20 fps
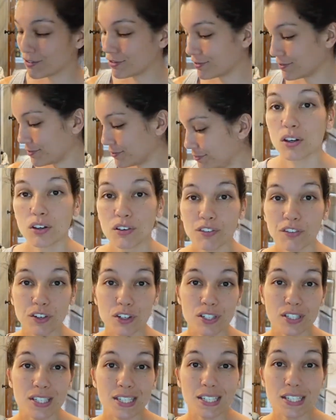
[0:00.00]

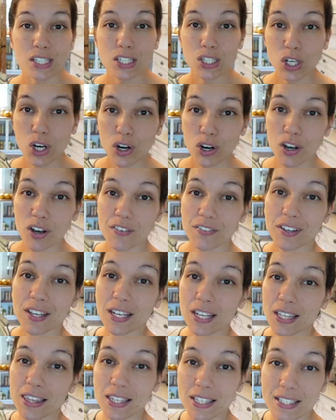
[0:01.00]
First, let's start off
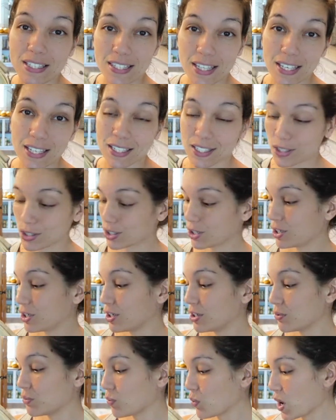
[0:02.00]
getting these things
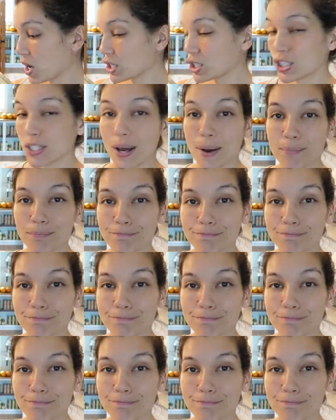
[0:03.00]
good and washed up.